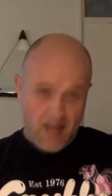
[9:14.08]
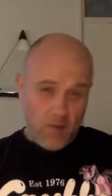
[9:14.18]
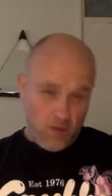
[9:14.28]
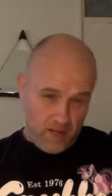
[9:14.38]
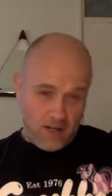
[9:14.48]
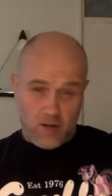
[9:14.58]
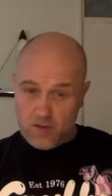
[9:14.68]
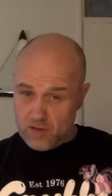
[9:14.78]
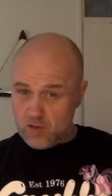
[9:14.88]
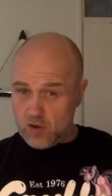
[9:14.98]
within
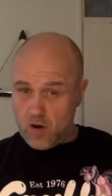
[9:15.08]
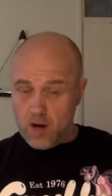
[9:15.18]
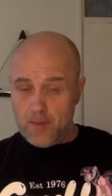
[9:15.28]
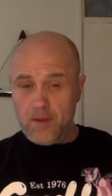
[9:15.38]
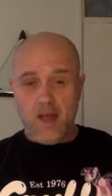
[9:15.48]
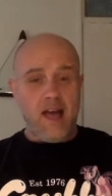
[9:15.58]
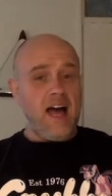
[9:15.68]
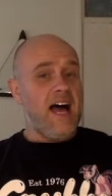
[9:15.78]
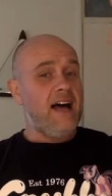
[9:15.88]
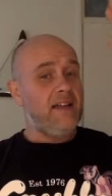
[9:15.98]
another tribe
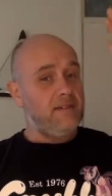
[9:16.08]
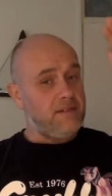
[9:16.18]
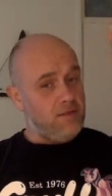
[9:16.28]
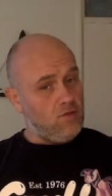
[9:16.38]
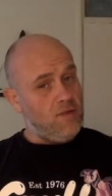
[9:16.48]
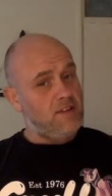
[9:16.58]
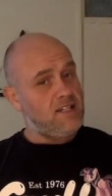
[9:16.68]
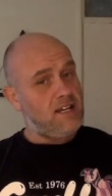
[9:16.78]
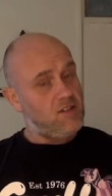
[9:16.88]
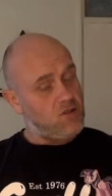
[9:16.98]
and
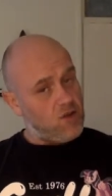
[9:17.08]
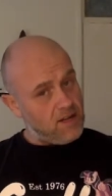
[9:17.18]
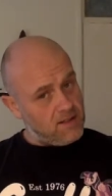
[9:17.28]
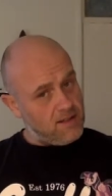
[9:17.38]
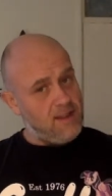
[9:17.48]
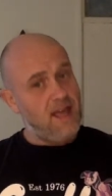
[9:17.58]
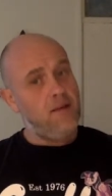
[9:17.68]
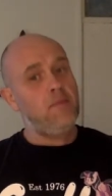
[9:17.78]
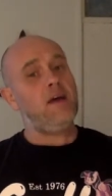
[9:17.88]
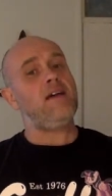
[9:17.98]
gravitate straight to
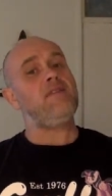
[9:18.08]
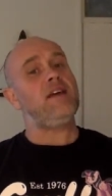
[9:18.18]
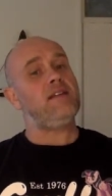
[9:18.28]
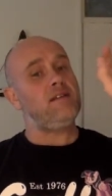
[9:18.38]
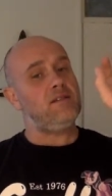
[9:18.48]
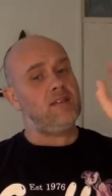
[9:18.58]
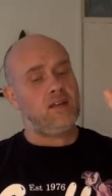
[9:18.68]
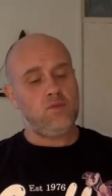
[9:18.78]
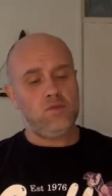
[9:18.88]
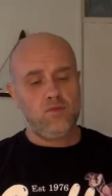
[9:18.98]
them, and then
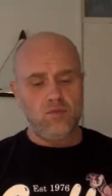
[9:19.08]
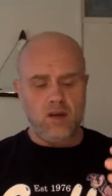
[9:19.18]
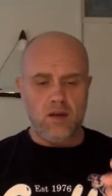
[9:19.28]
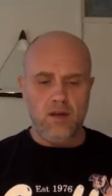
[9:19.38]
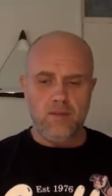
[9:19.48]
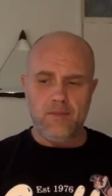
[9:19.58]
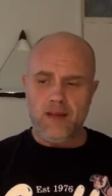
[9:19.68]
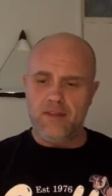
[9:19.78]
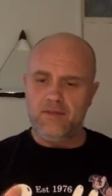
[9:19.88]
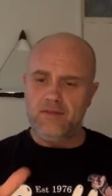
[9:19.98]
they will um,
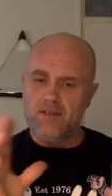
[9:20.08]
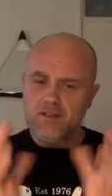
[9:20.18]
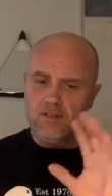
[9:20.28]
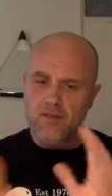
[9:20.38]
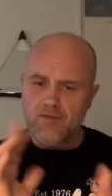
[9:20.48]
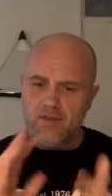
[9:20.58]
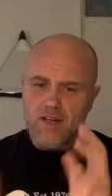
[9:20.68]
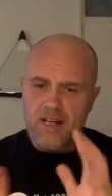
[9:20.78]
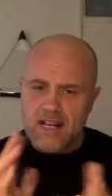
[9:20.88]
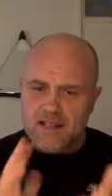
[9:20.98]
have sort of
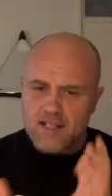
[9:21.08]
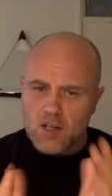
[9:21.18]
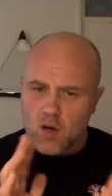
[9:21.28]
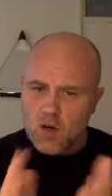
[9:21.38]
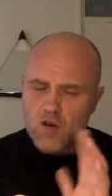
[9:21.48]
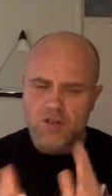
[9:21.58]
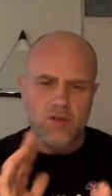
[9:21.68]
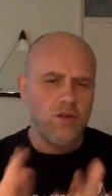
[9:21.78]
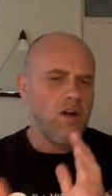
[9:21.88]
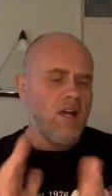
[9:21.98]
intercourse
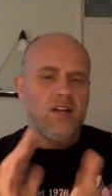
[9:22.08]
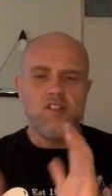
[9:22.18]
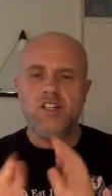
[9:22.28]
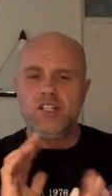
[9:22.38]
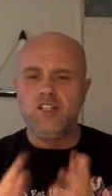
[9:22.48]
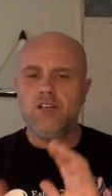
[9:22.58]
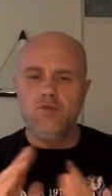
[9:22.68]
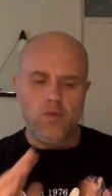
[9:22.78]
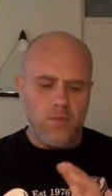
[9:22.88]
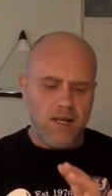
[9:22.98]
or GG
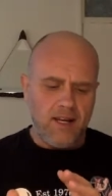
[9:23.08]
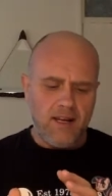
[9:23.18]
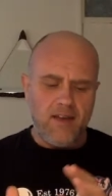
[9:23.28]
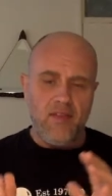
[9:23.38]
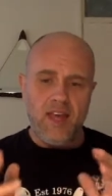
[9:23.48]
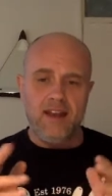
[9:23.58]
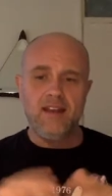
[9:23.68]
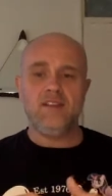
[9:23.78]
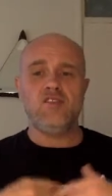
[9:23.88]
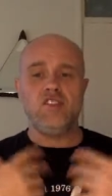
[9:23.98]
rubbing, and
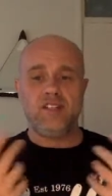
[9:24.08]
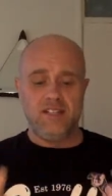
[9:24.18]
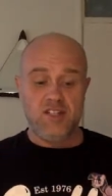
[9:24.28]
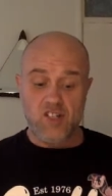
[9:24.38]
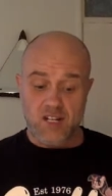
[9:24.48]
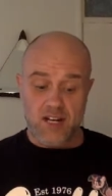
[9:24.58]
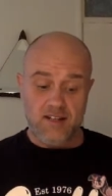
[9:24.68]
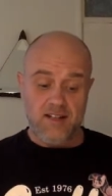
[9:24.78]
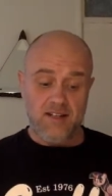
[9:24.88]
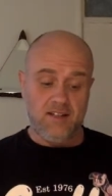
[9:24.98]
then she's
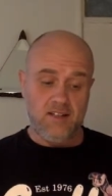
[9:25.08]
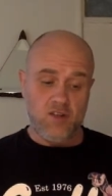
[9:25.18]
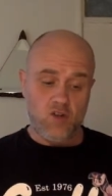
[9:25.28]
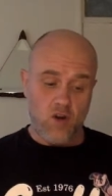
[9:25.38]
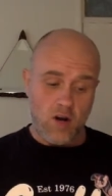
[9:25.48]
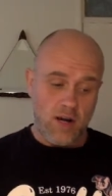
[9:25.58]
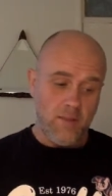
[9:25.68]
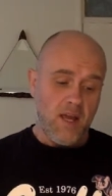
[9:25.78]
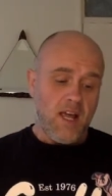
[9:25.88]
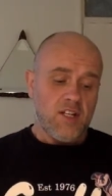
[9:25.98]
initiated into the tribe.
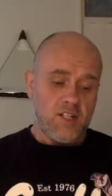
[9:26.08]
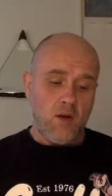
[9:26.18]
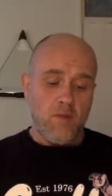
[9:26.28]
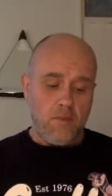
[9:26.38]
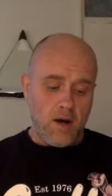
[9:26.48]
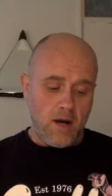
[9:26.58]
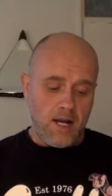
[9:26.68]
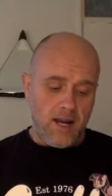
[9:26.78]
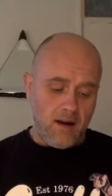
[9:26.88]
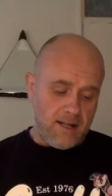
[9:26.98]
So,
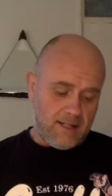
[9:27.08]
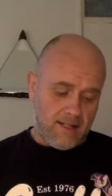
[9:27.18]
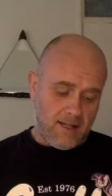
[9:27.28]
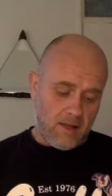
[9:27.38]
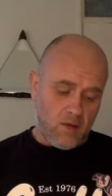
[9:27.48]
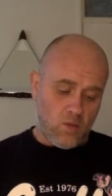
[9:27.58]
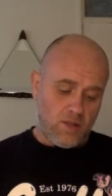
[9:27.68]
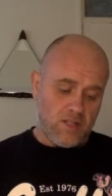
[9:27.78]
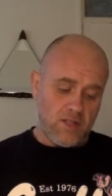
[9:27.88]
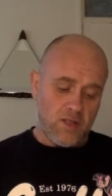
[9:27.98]
my idea
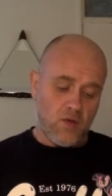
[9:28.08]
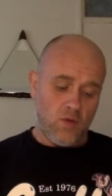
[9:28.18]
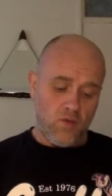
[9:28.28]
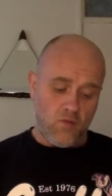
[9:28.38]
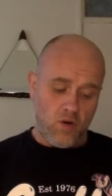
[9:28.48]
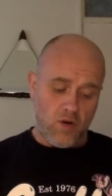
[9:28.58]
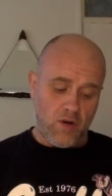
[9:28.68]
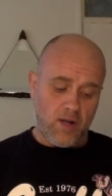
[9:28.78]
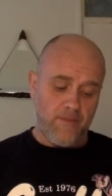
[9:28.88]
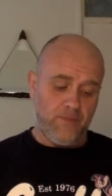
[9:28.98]
was to run